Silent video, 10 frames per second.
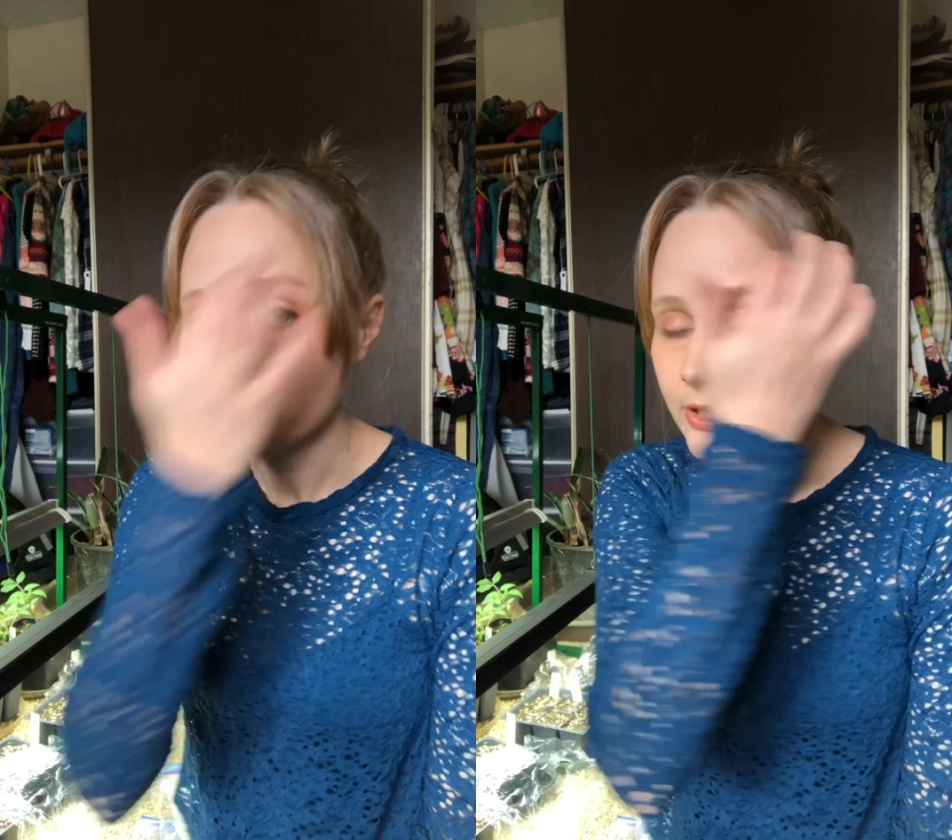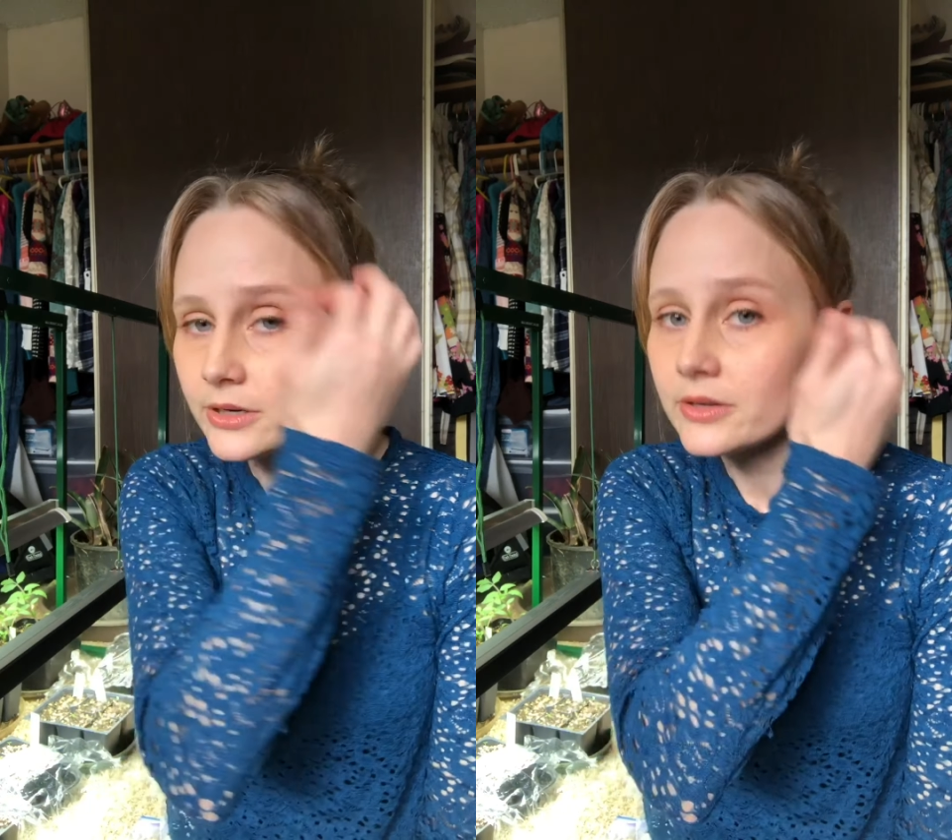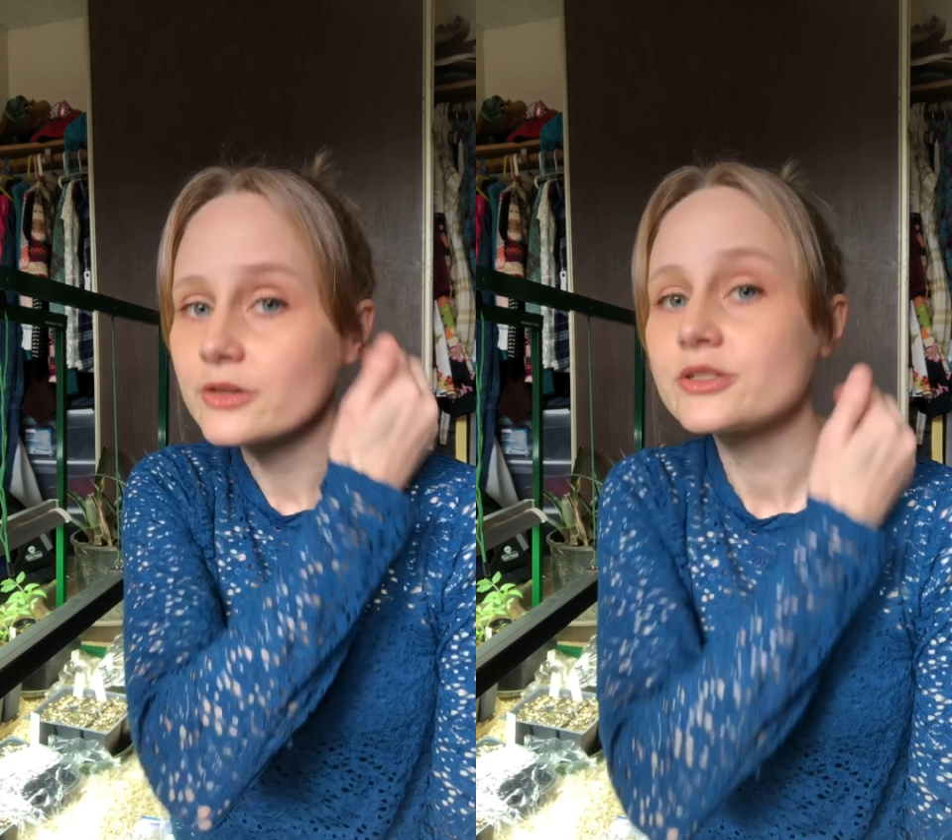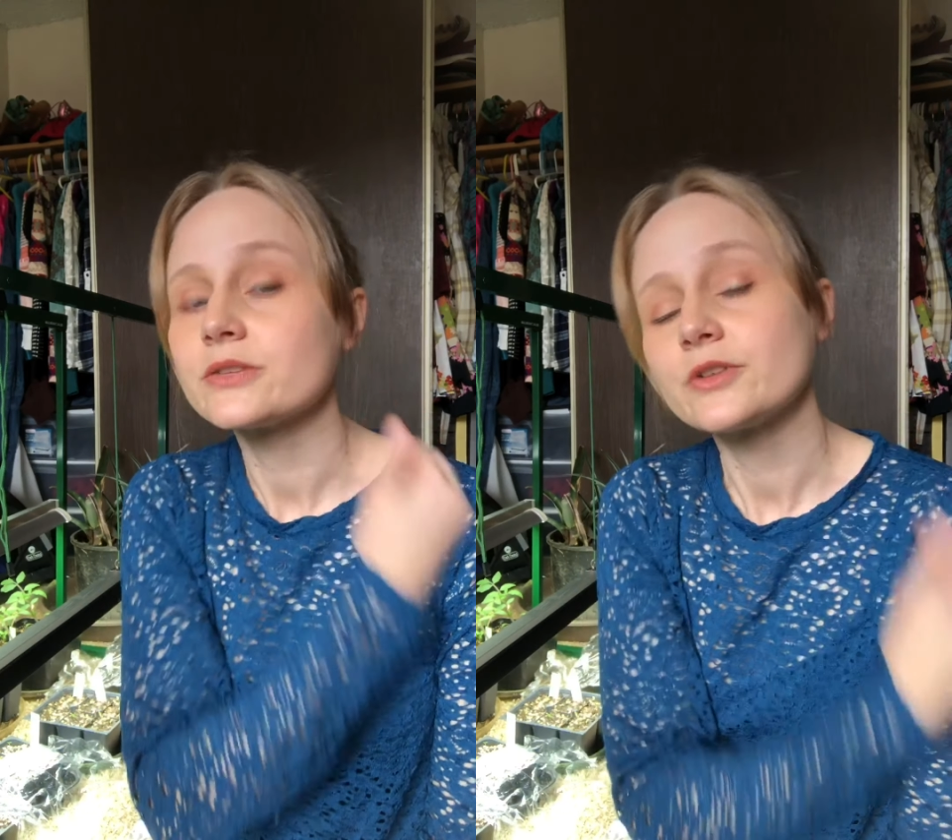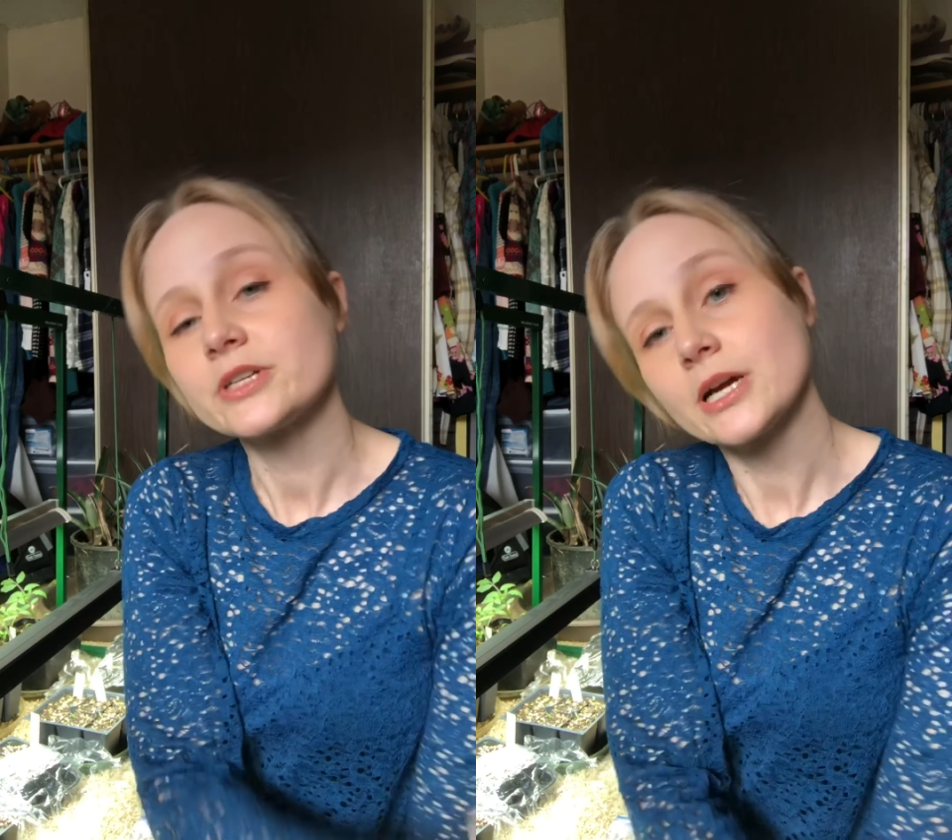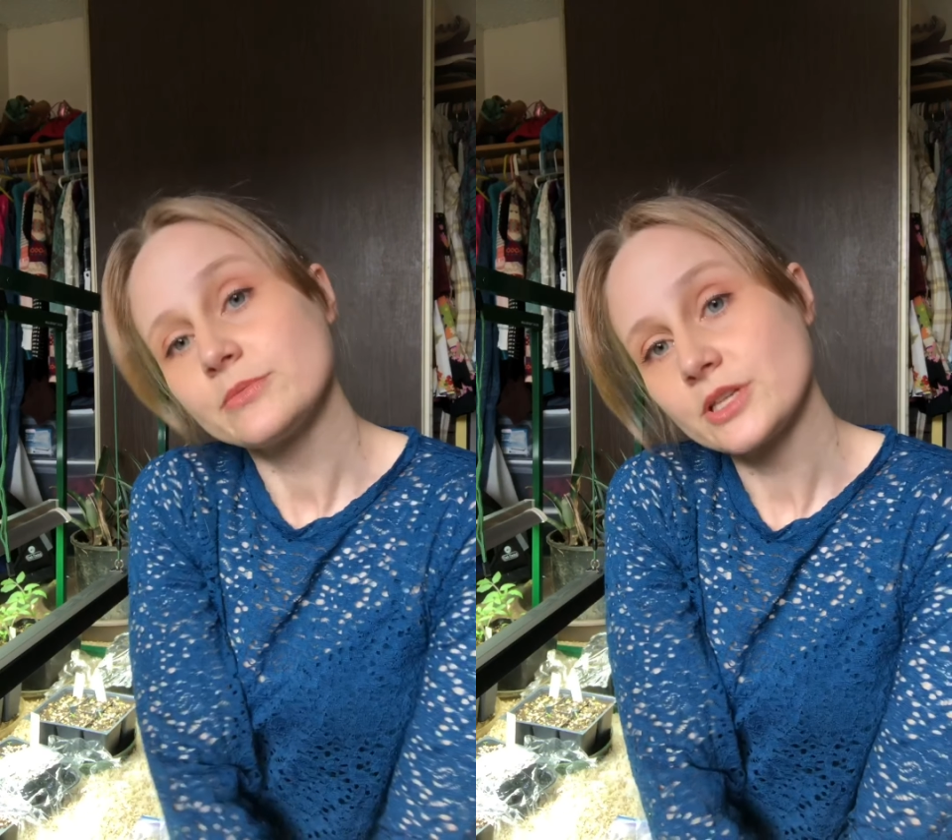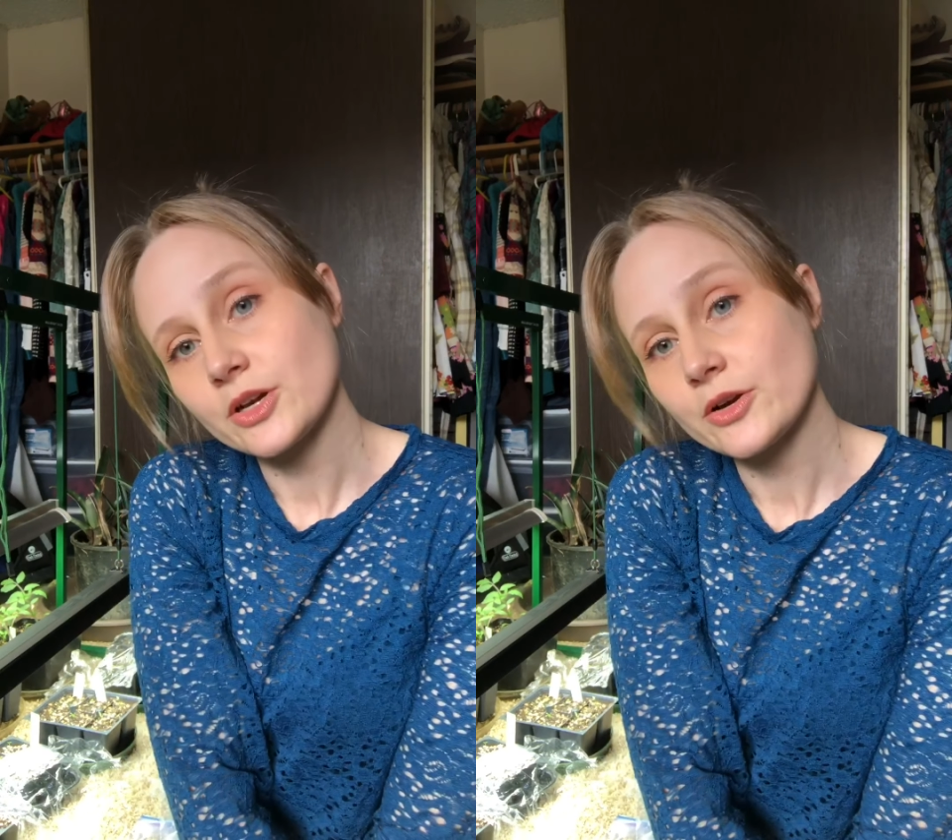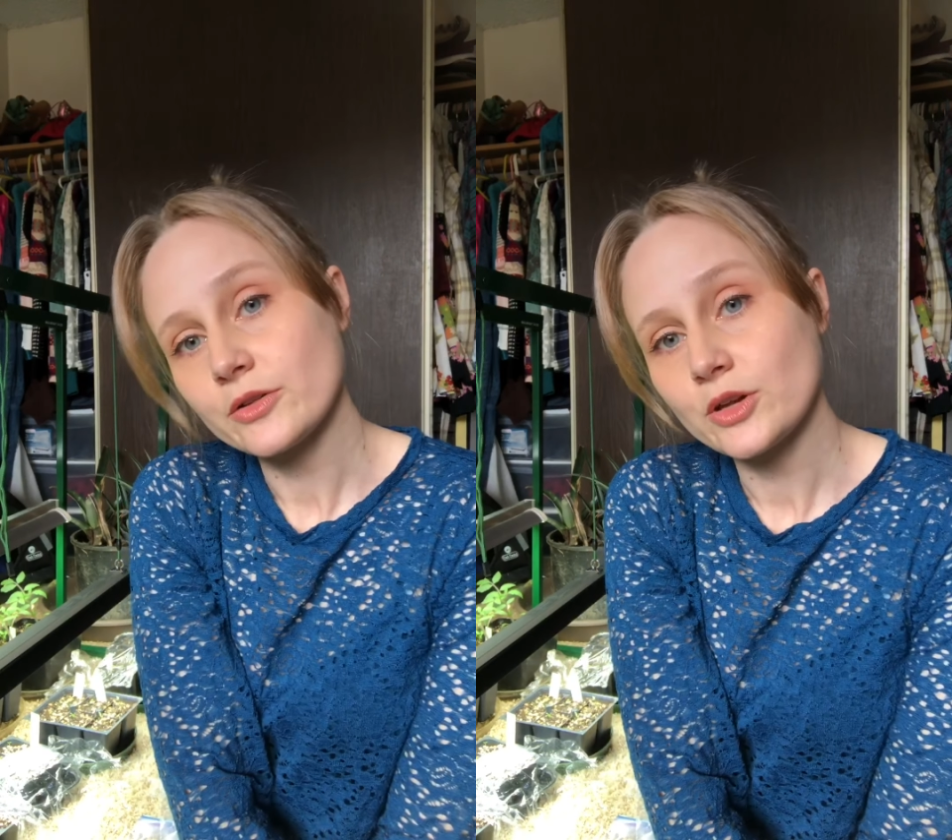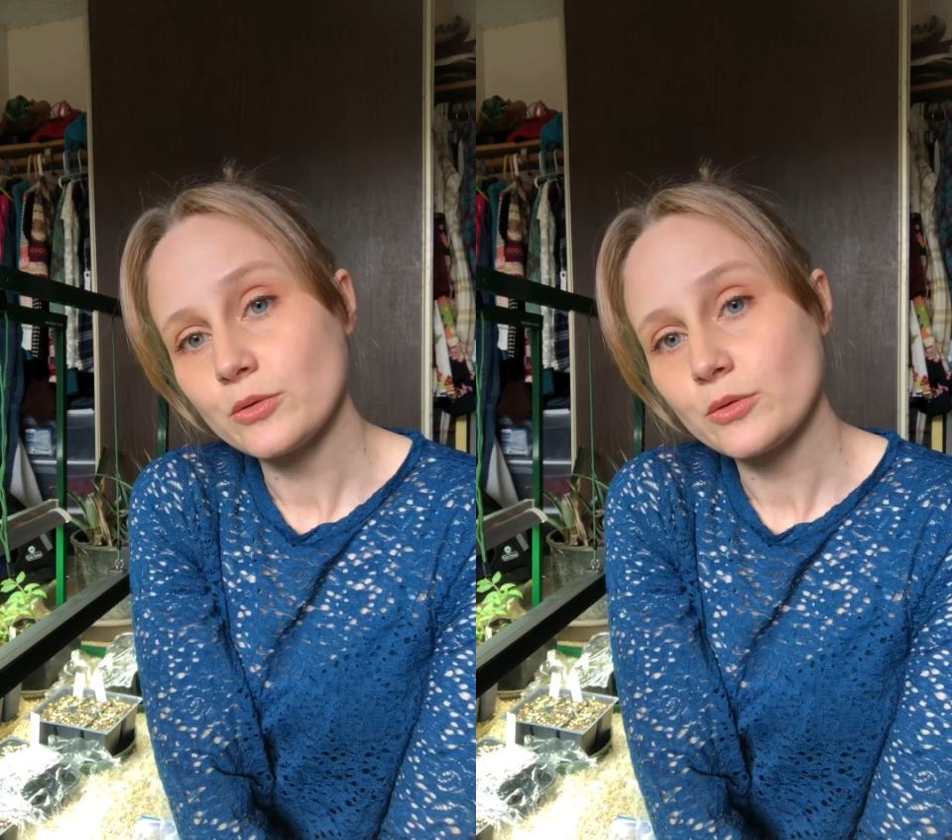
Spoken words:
and there's different times of year that you